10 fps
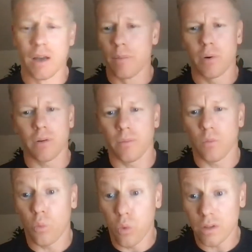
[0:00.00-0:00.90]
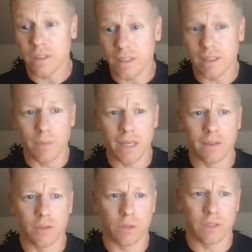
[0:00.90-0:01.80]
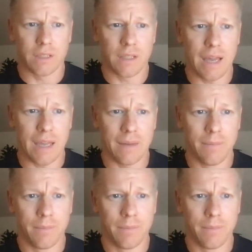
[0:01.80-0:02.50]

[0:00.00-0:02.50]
But what does this mean to us today?